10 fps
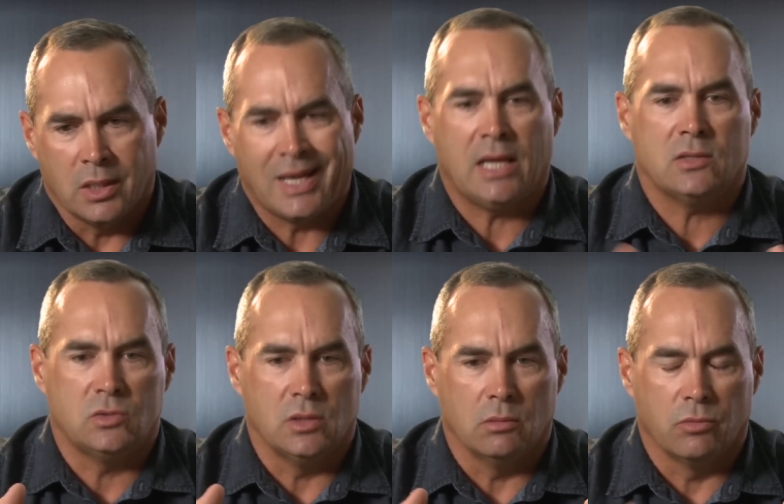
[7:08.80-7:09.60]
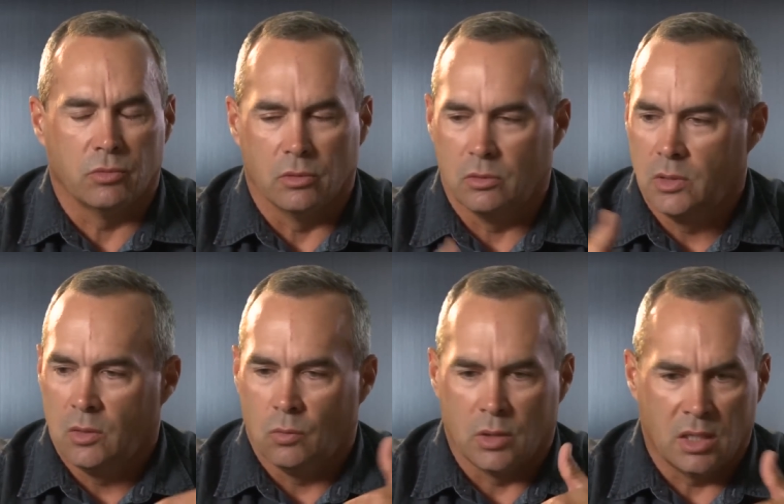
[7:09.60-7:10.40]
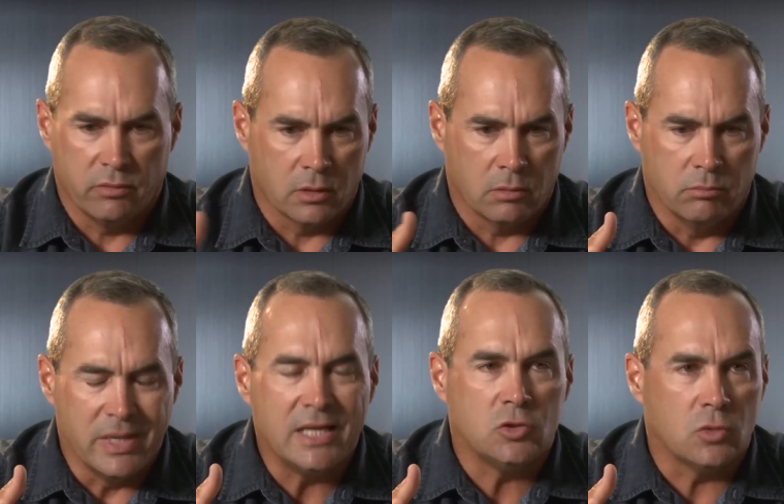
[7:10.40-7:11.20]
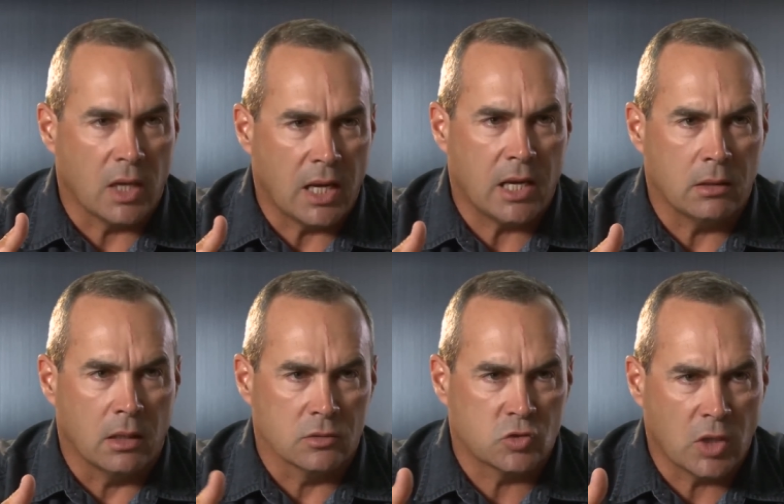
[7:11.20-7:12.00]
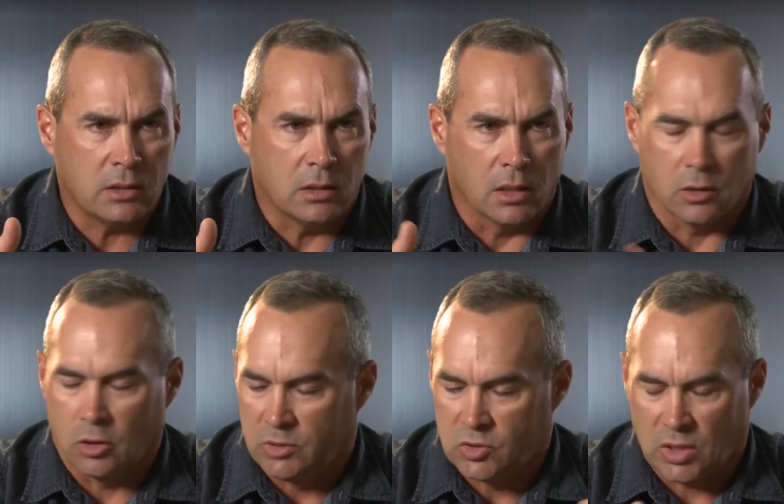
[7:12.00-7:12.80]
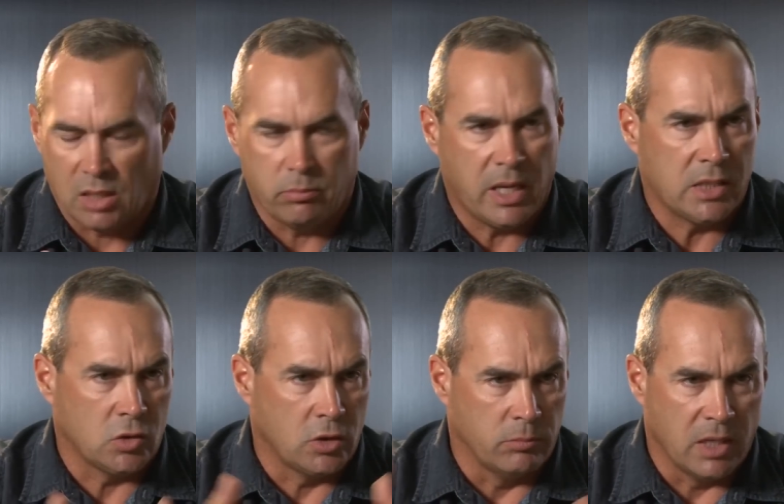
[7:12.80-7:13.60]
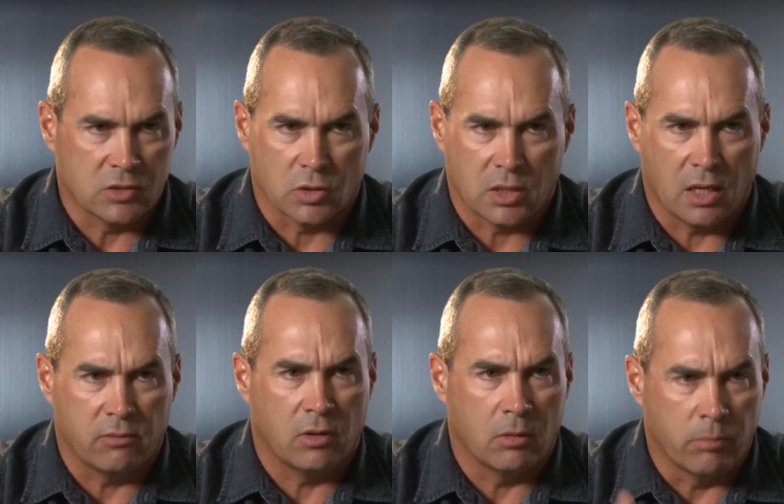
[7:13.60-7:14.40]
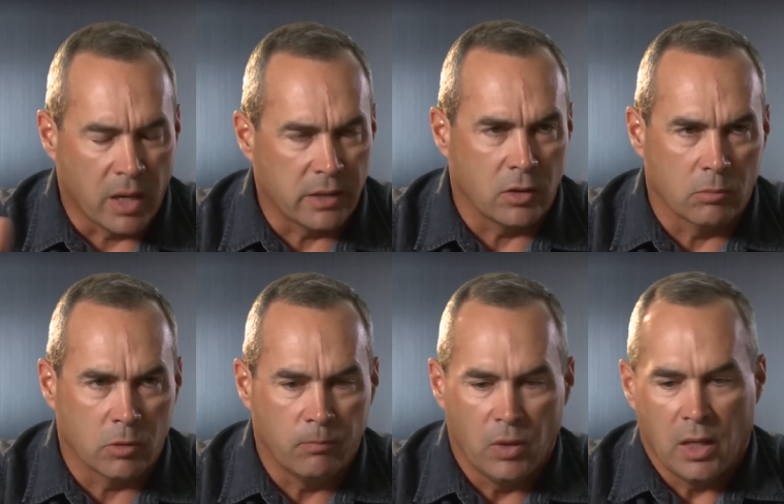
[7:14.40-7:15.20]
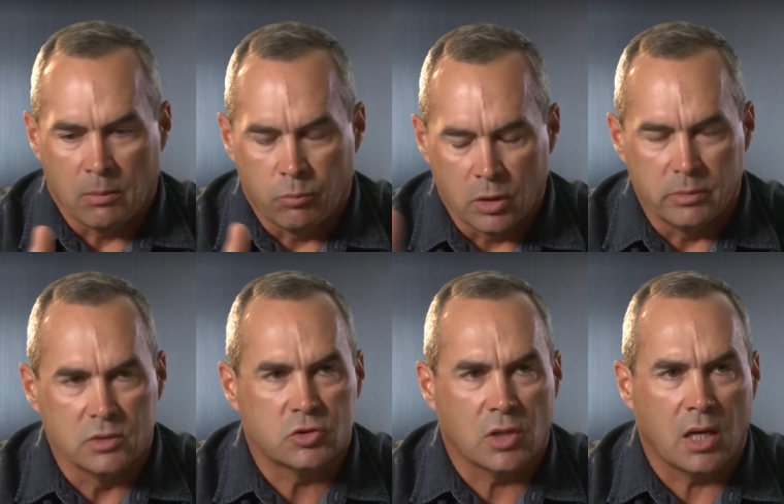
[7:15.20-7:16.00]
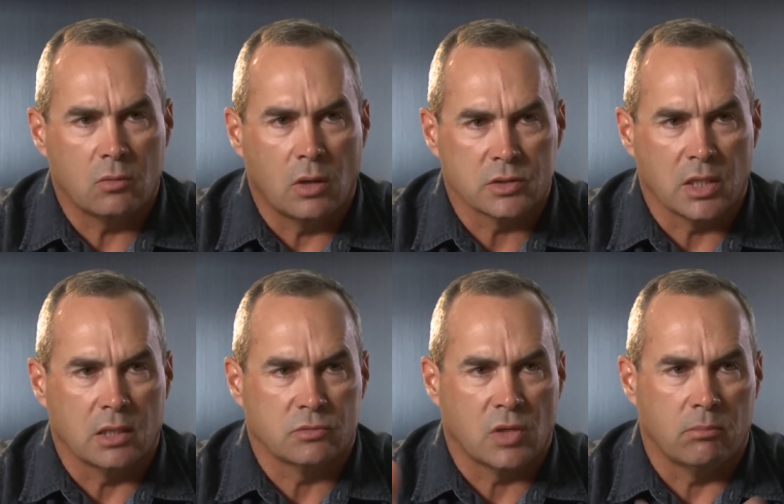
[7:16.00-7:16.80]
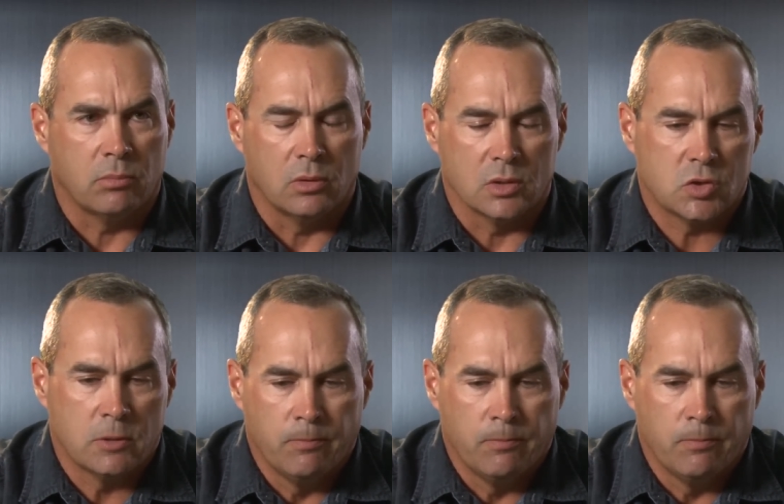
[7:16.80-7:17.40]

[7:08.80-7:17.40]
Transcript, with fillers: enhance them through whatever means you had on site there. It could be sandbags, it could be extra Kevlar, body armor, and put them in the sidewalls to help stop bullets.